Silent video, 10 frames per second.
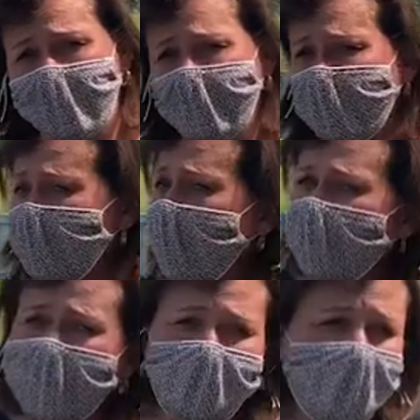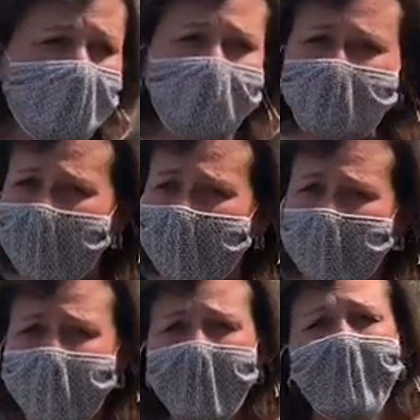They won't be able to
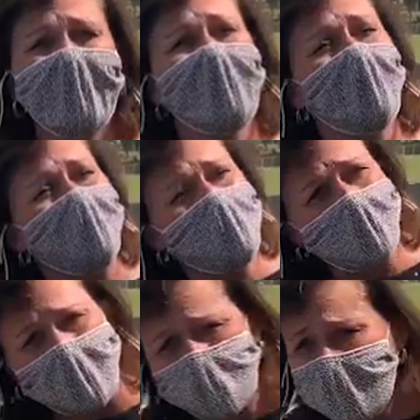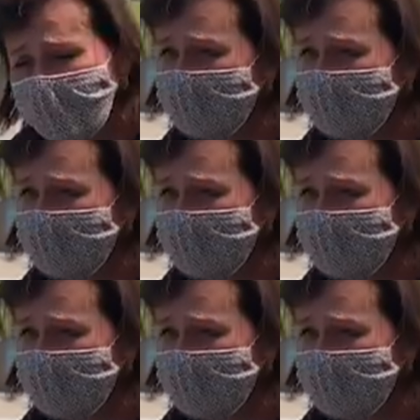play. They'll be directing,